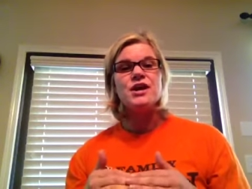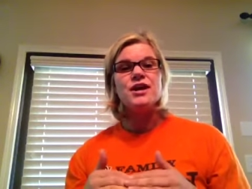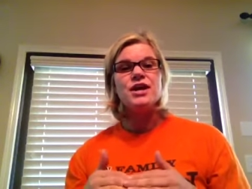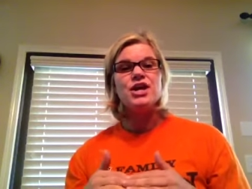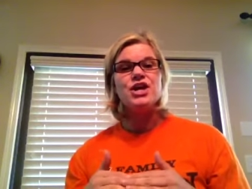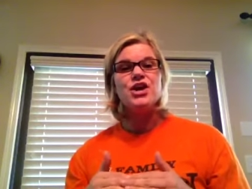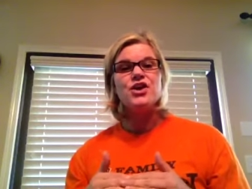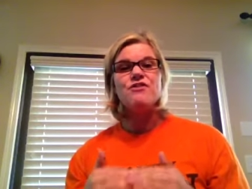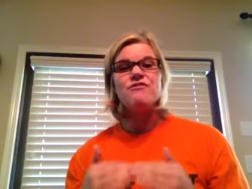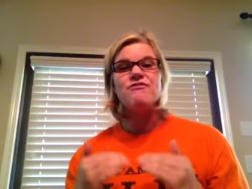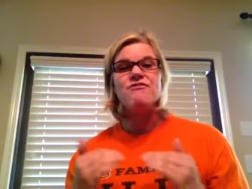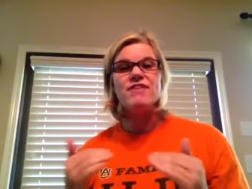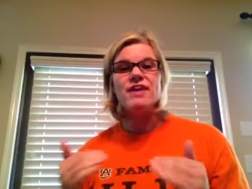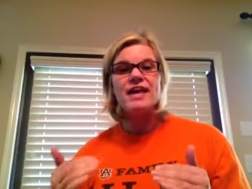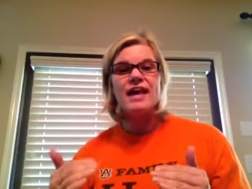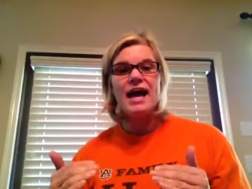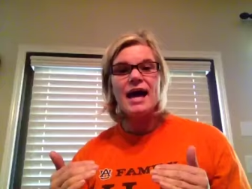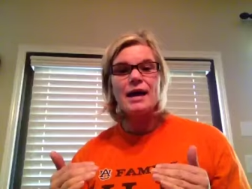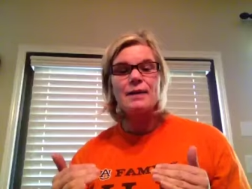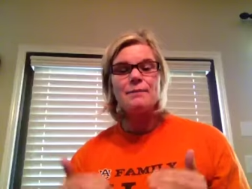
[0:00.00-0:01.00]
you know,
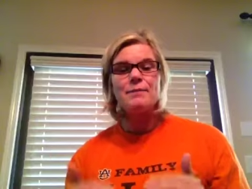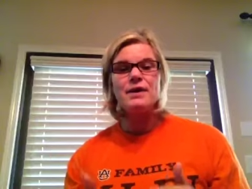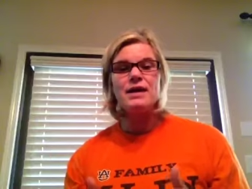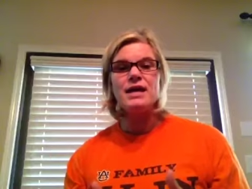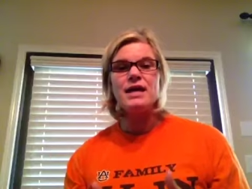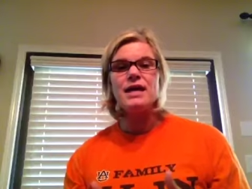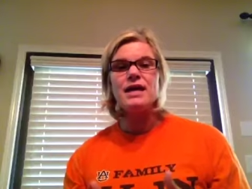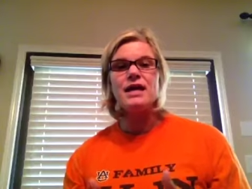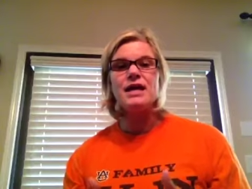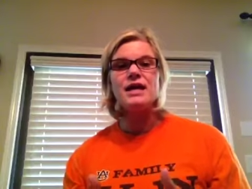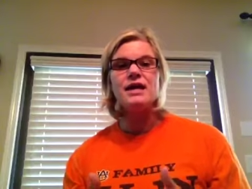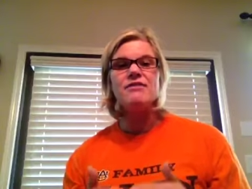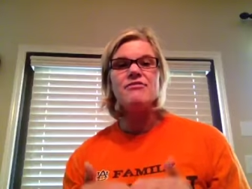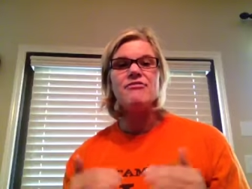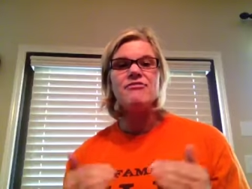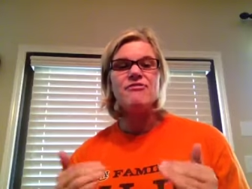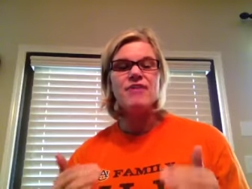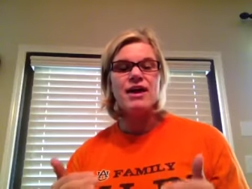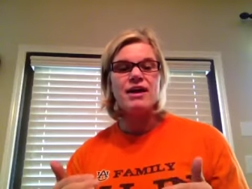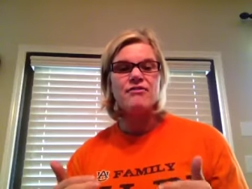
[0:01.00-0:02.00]
VIP
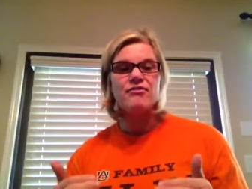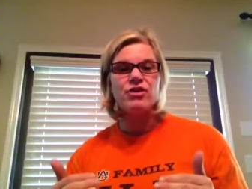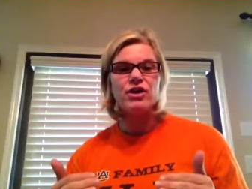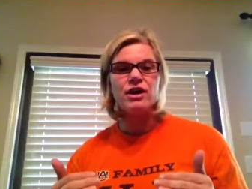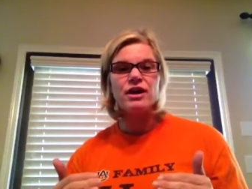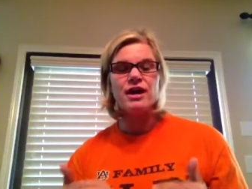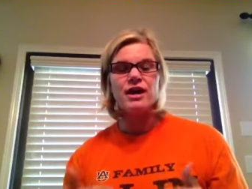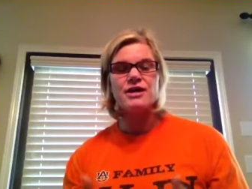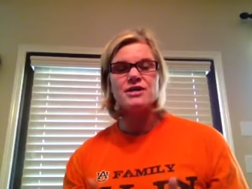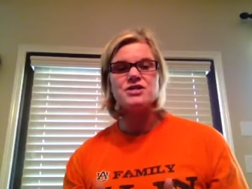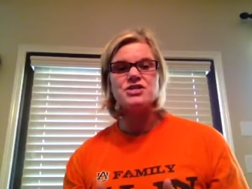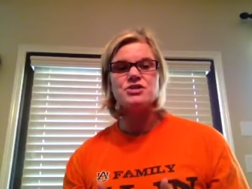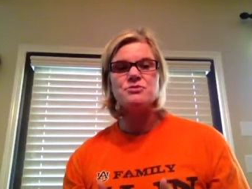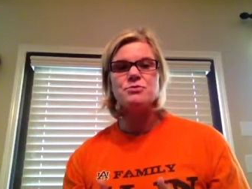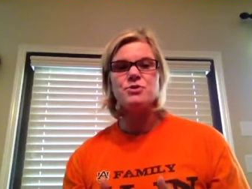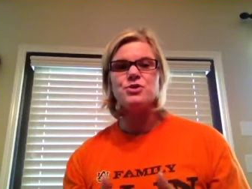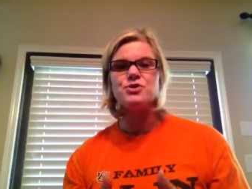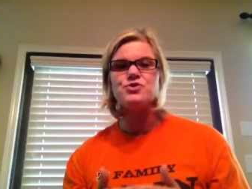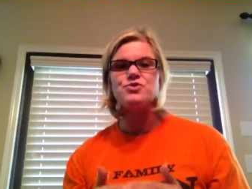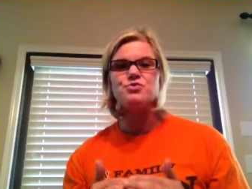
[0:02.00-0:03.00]
favorite
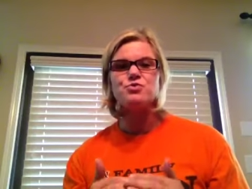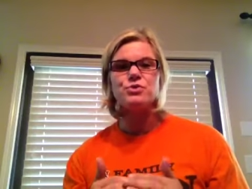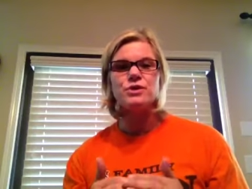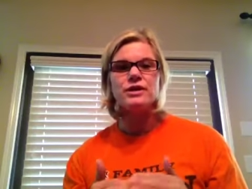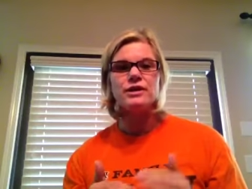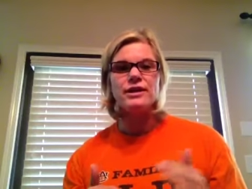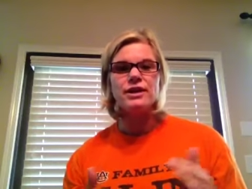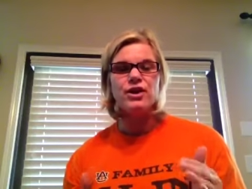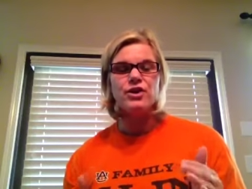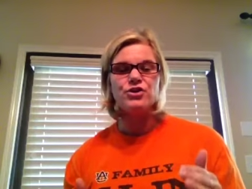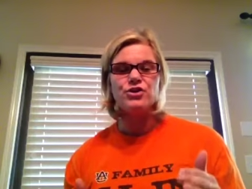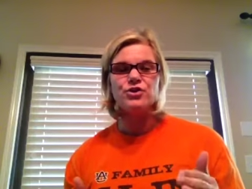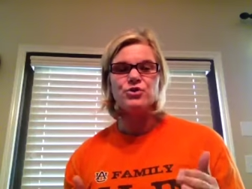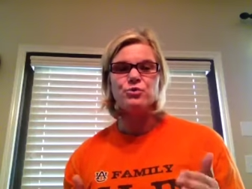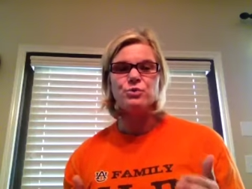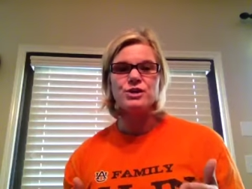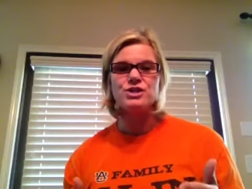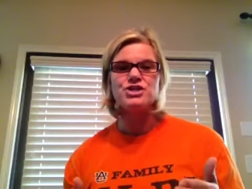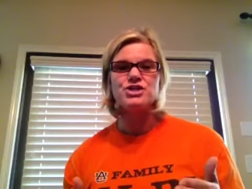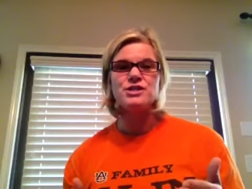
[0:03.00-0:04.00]
customers really on your
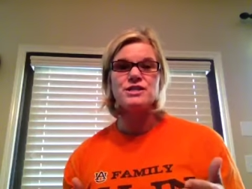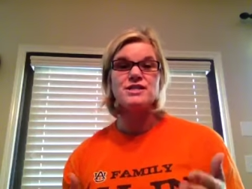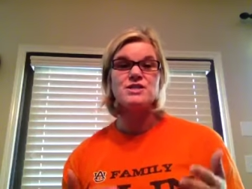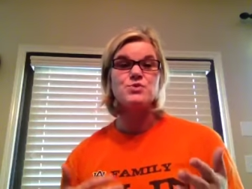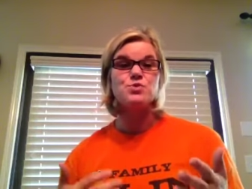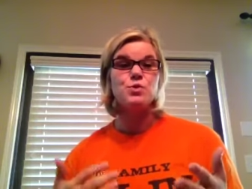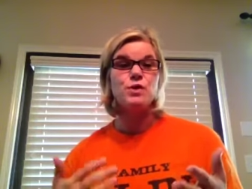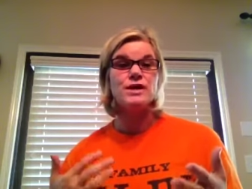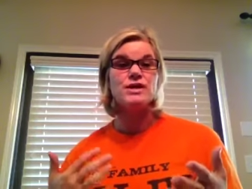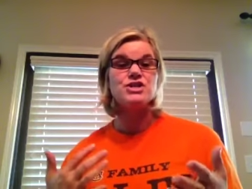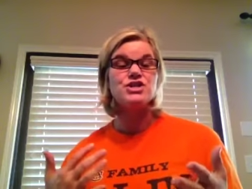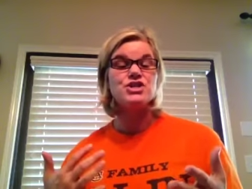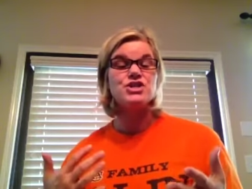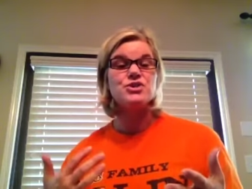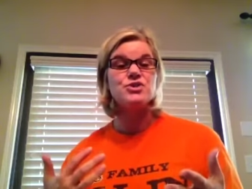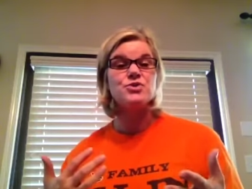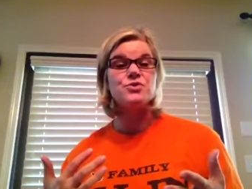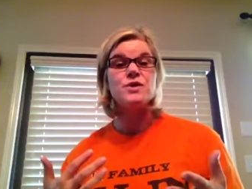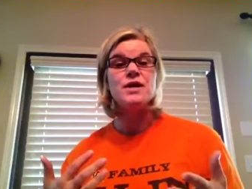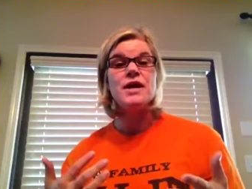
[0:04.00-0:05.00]
wish list want
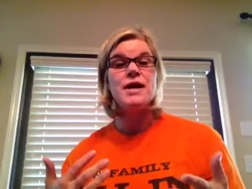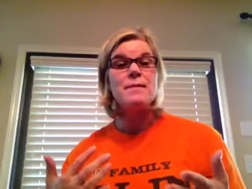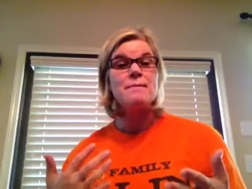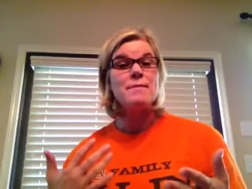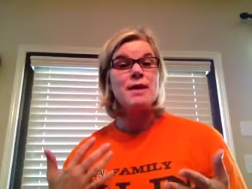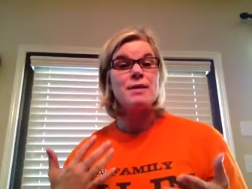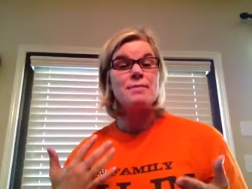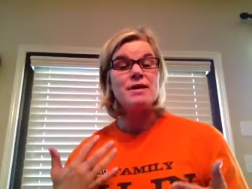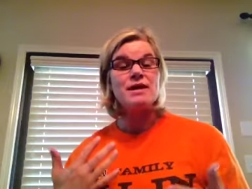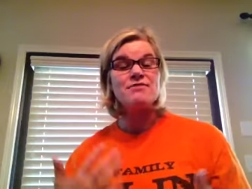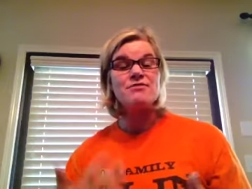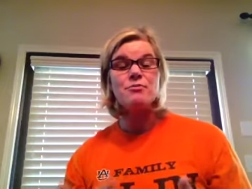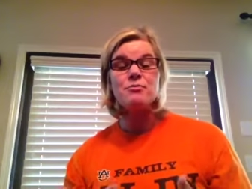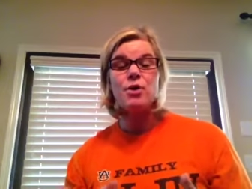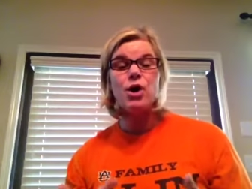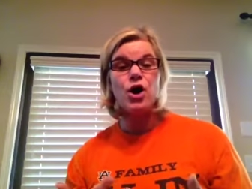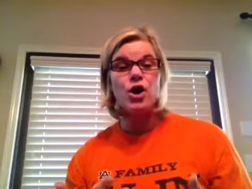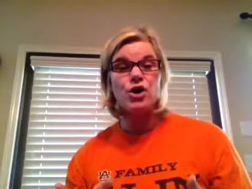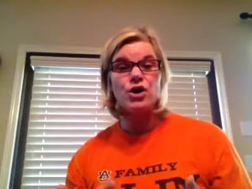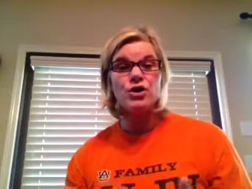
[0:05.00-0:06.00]
to maybe even
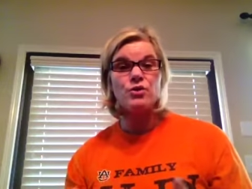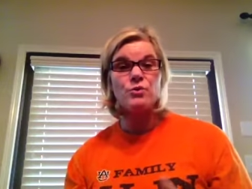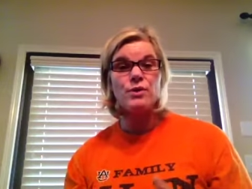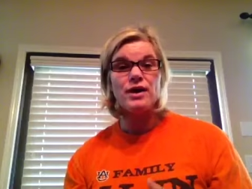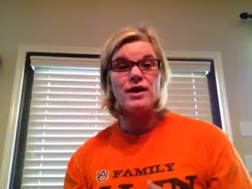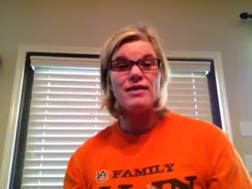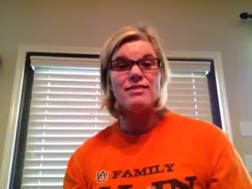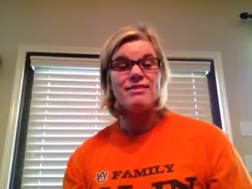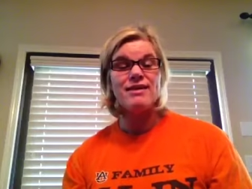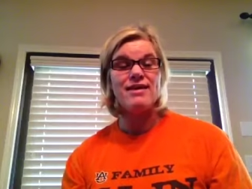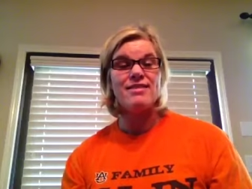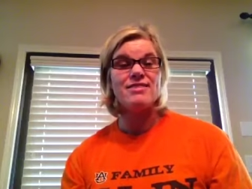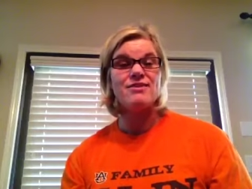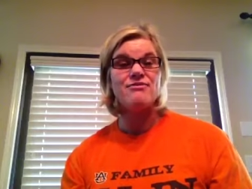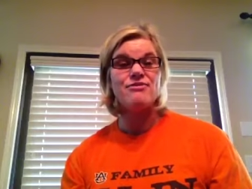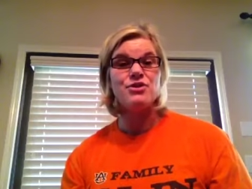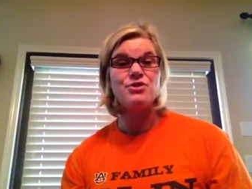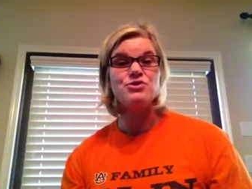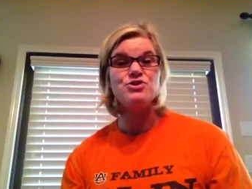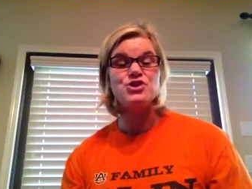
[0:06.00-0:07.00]
party with in the
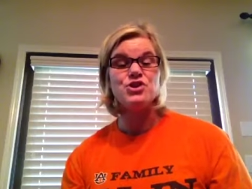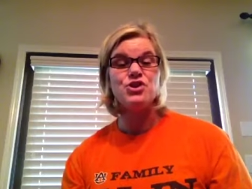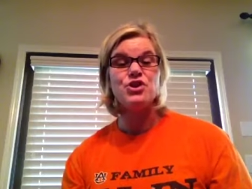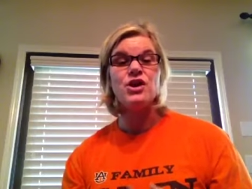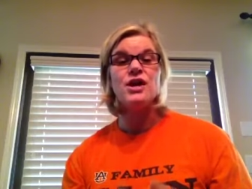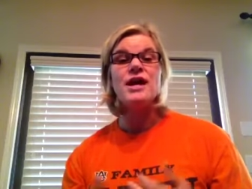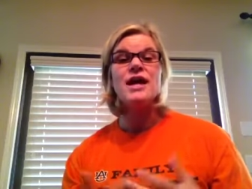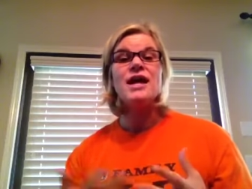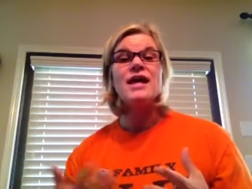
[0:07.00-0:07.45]
future